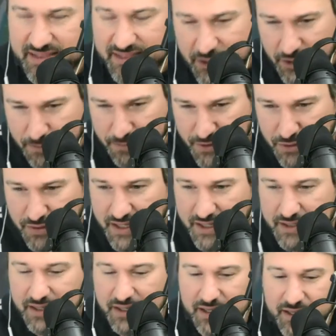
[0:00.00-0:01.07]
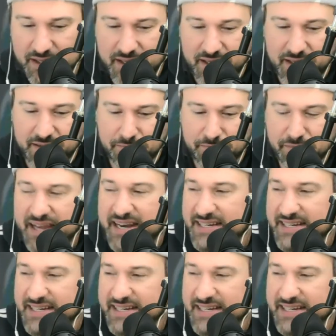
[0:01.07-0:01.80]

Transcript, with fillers: and right. therapeutic, right, absolutely,